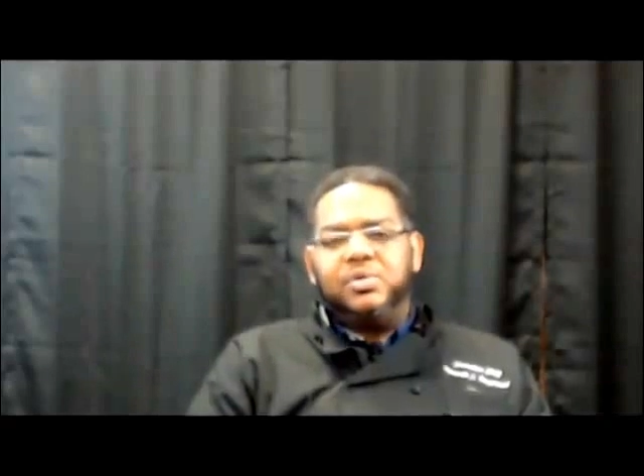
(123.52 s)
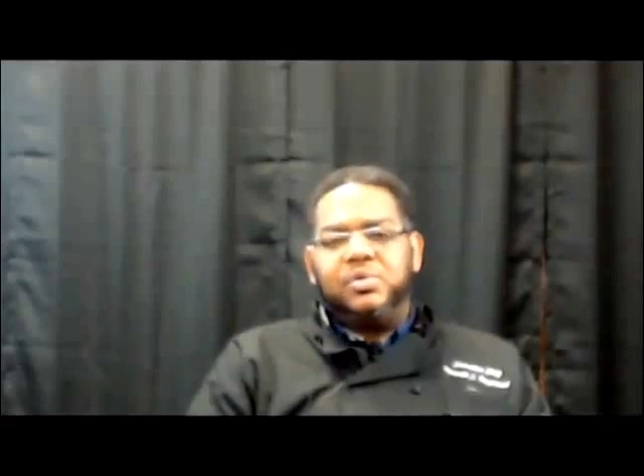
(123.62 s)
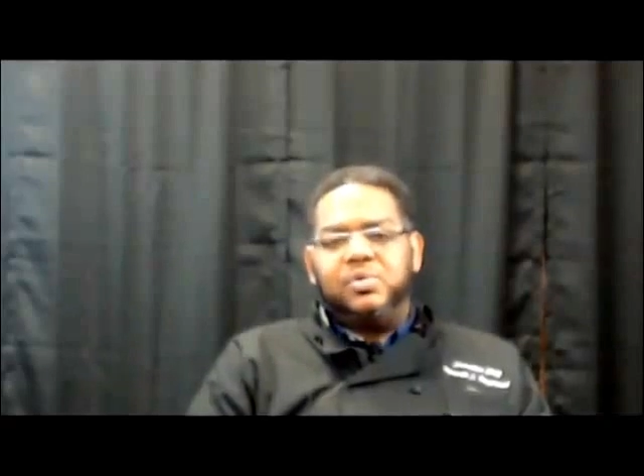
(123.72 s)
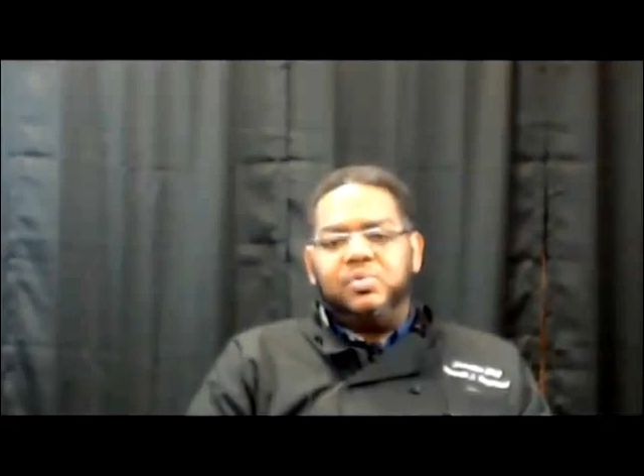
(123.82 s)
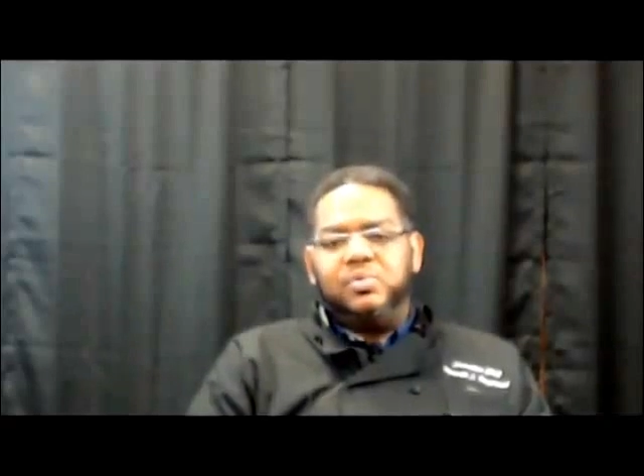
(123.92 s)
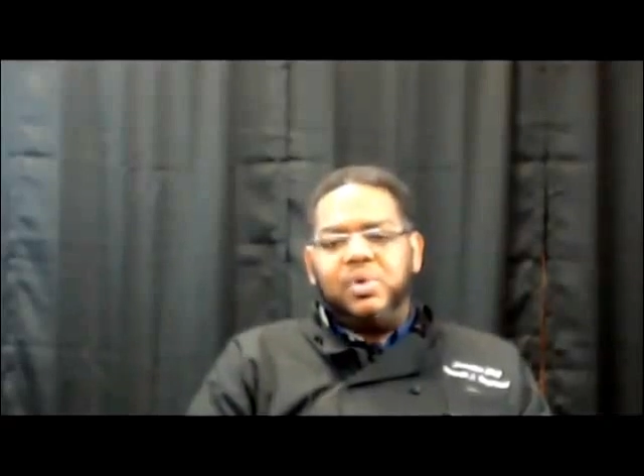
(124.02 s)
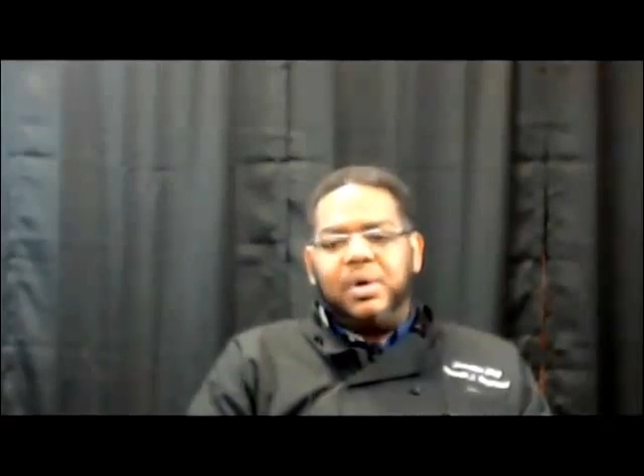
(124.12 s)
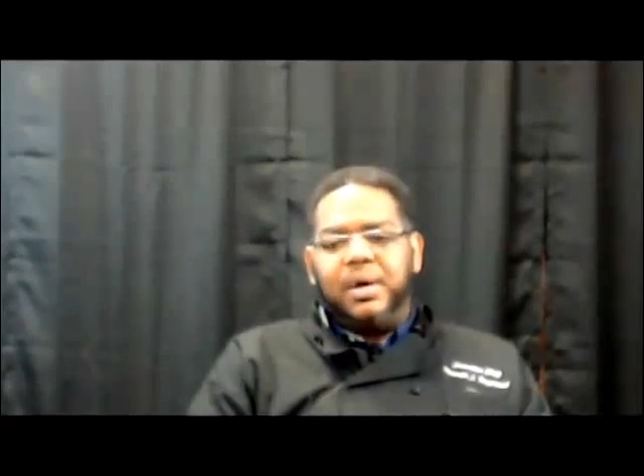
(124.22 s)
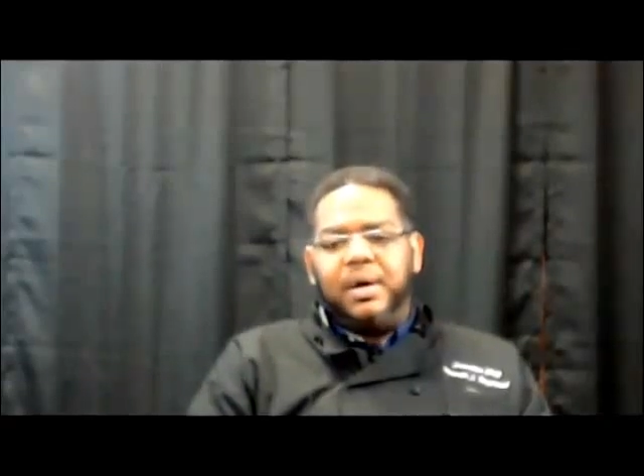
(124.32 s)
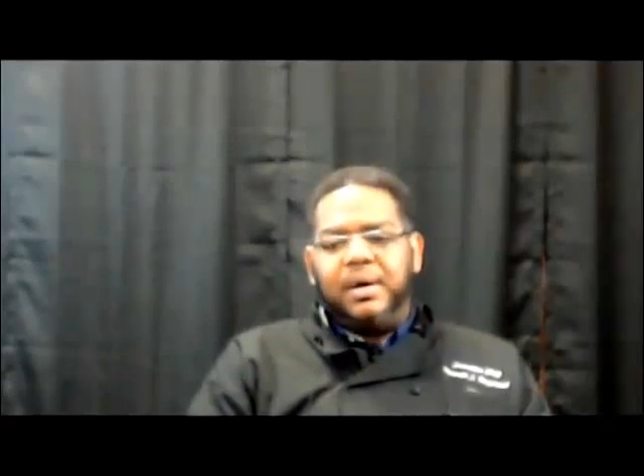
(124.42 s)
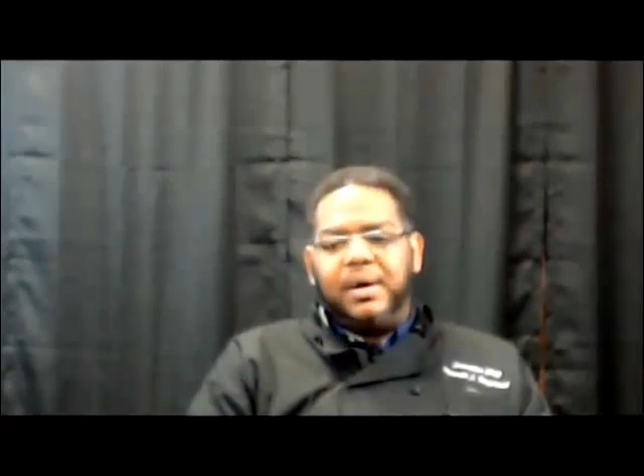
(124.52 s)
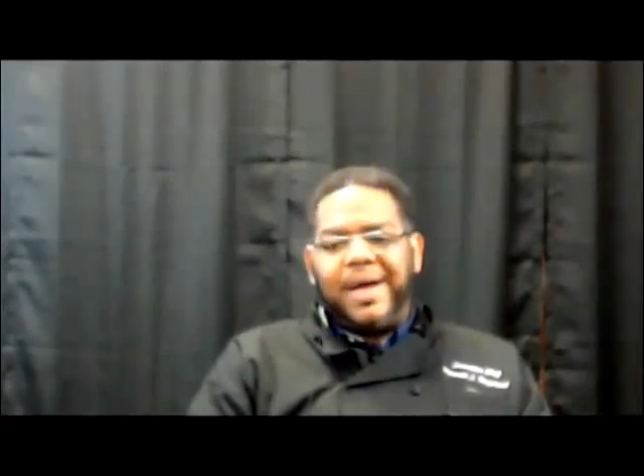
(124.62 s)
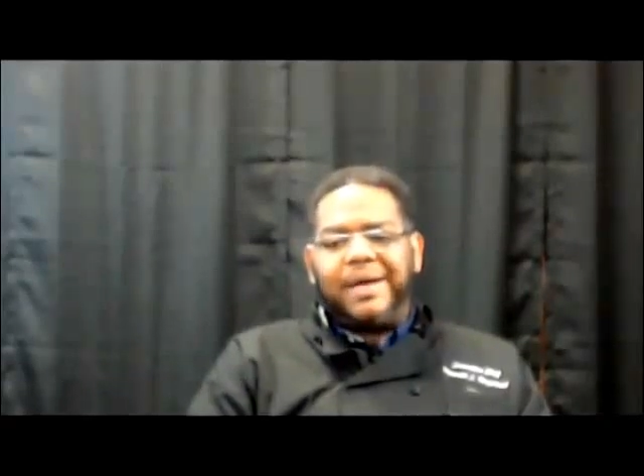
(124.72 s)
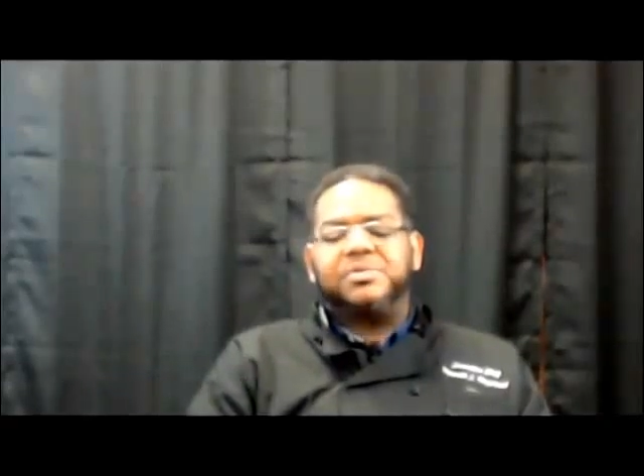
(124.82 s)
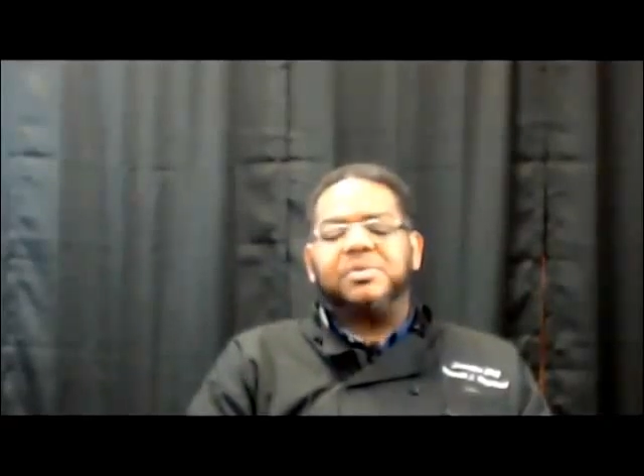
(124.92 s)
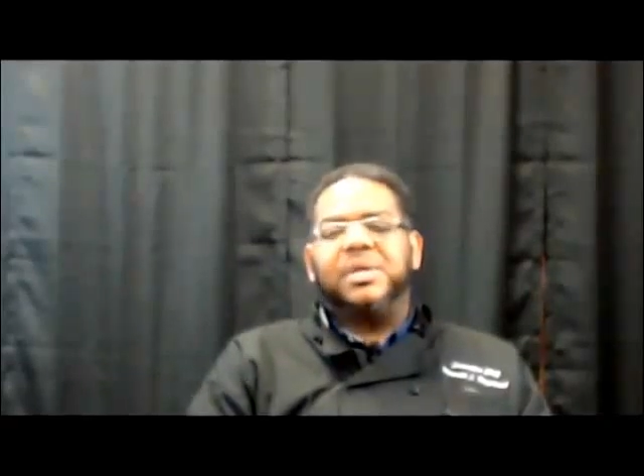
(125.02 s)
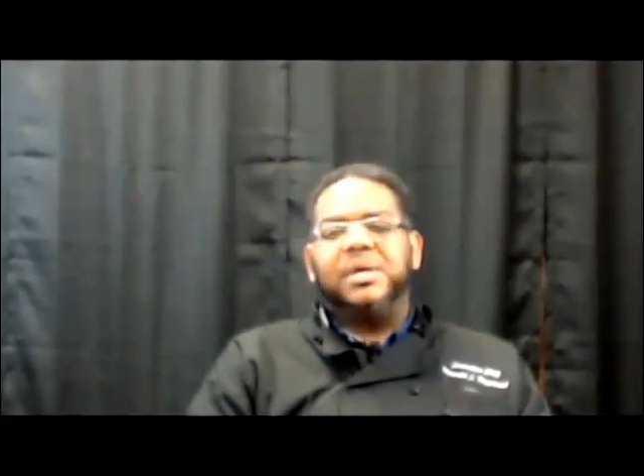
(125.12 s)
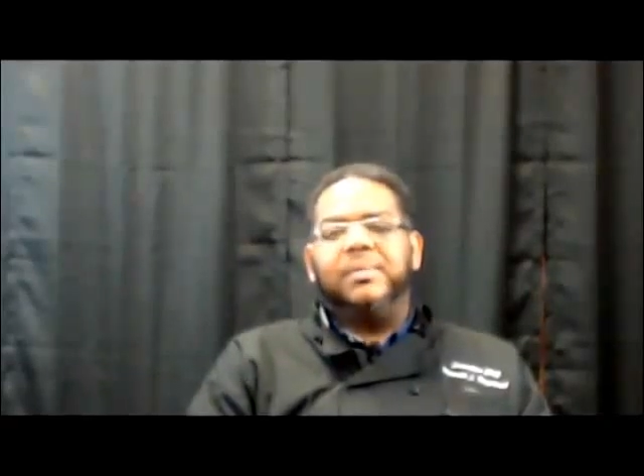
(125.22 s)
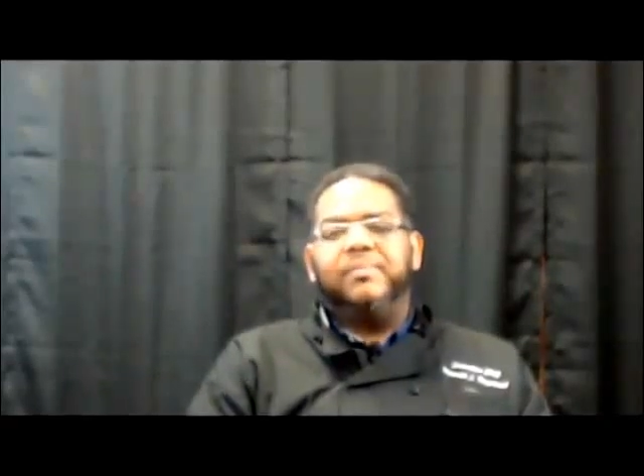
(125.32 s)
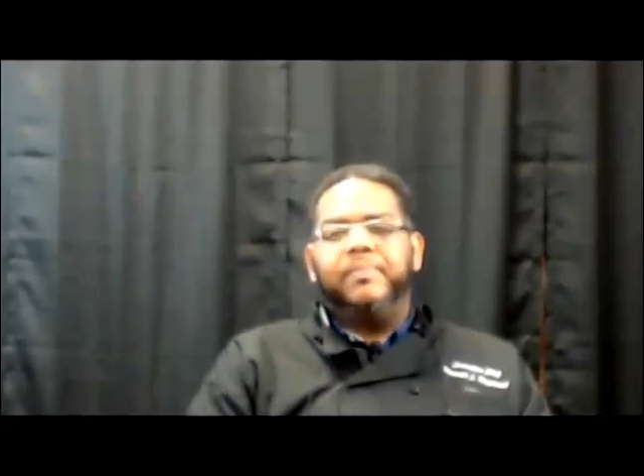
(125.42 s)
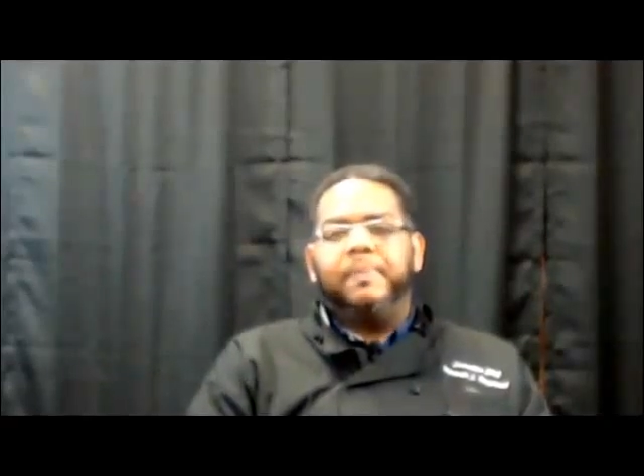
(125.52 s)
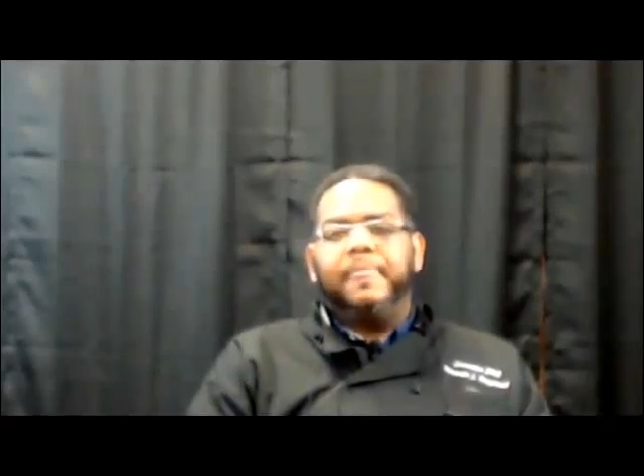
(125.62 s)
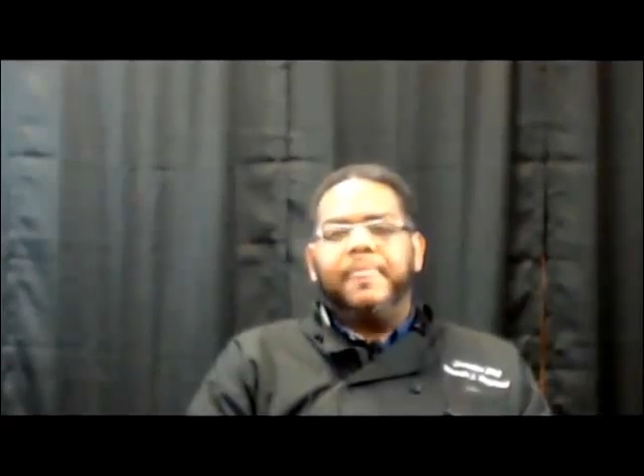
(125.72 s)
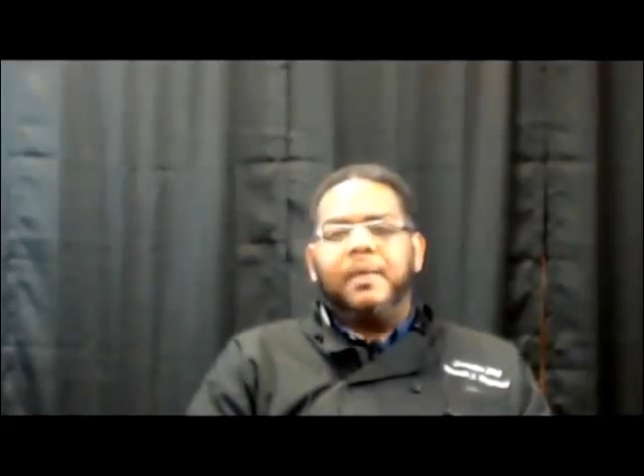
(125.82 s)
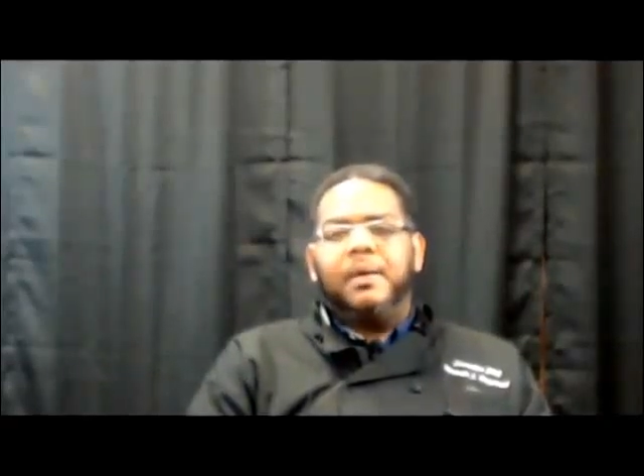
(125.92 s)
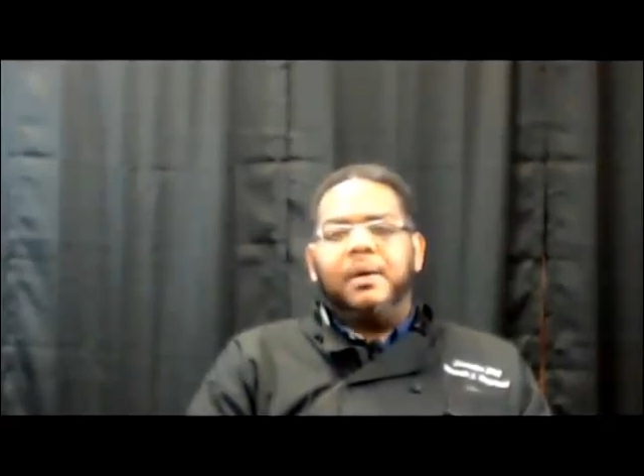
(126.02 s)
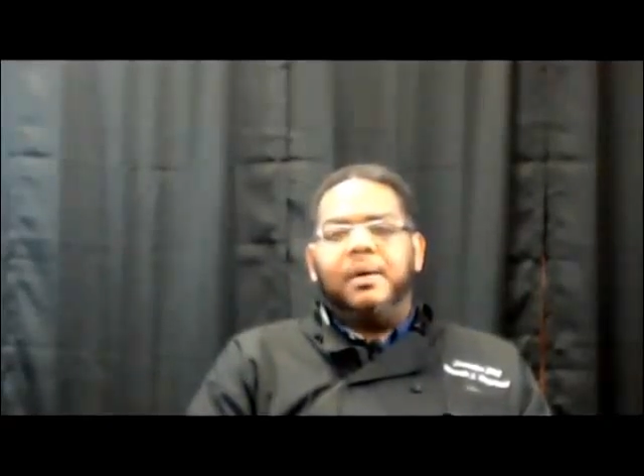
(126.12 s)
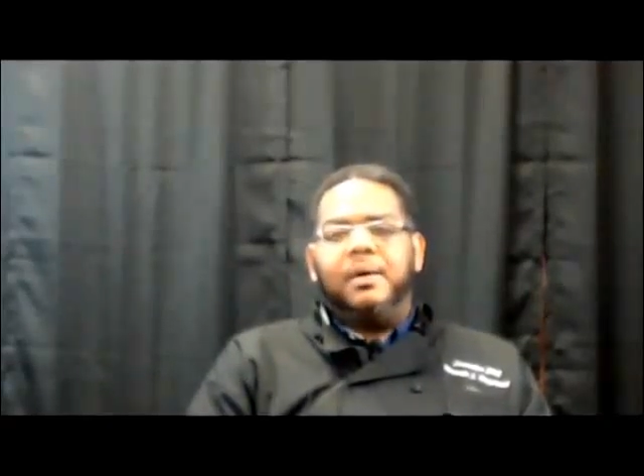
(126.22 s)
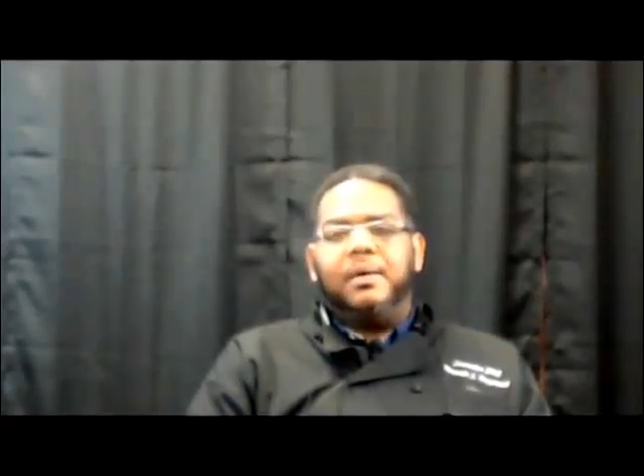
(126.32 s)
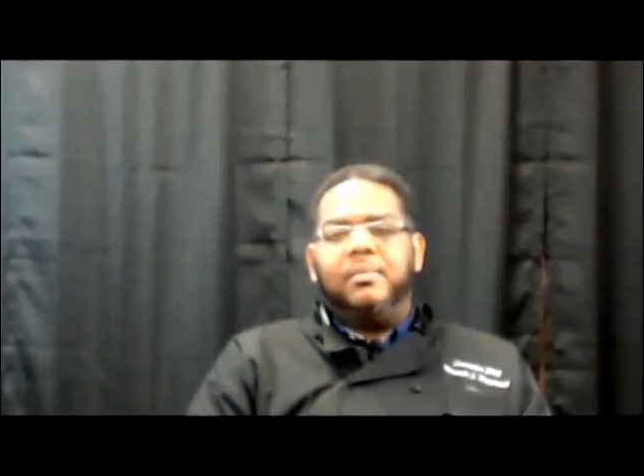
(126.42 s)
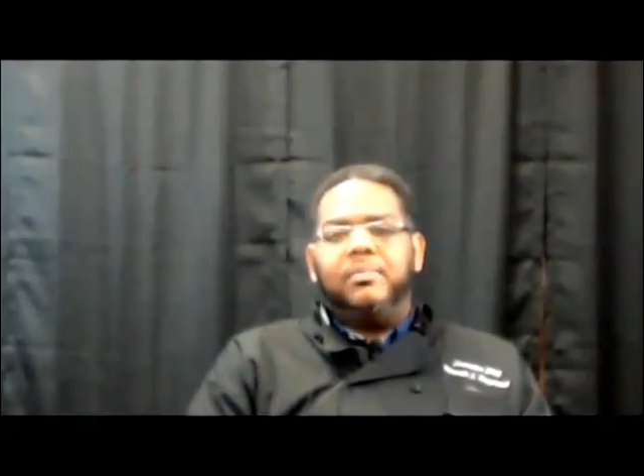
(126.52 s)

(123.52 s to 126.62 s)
to uh, actually uh,